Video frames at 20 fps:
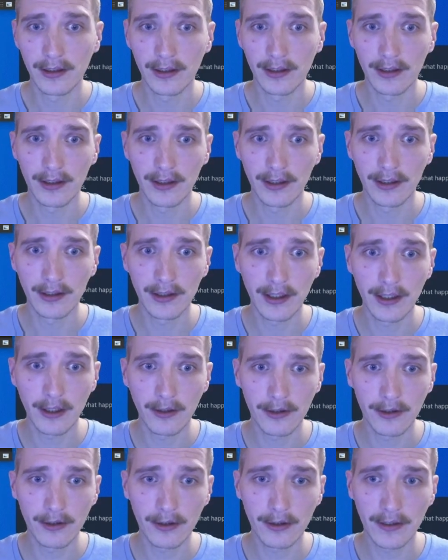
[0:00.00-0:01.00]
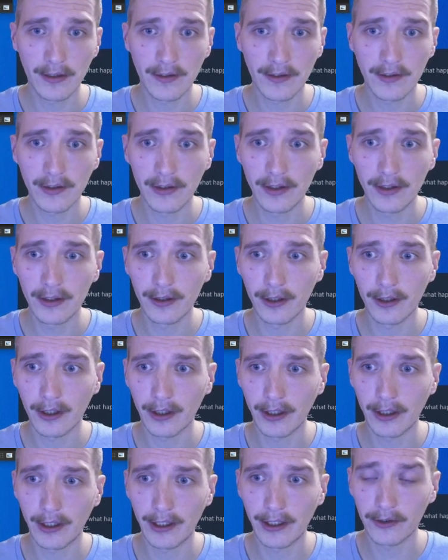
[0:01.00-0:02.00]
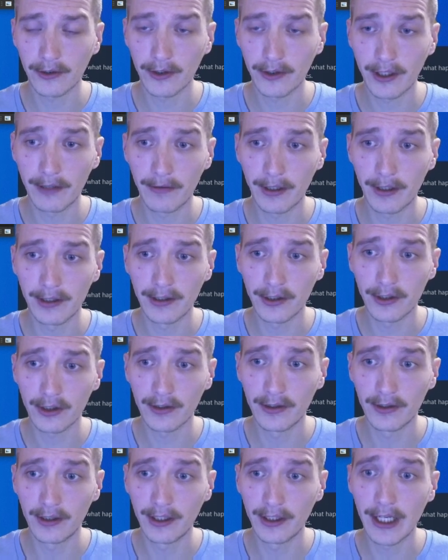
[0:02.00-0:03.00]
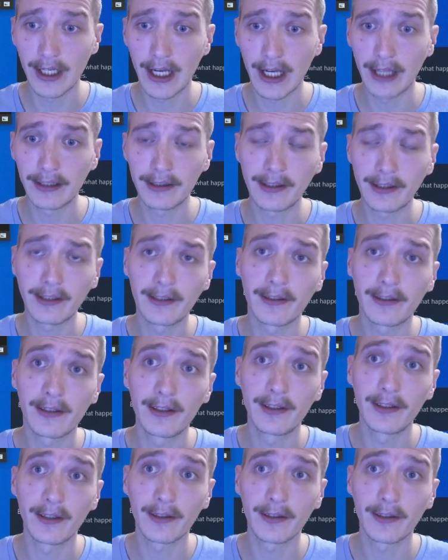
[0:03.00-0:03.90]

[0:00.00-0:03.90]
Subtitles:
and now you can see your hard drive additionally added in here.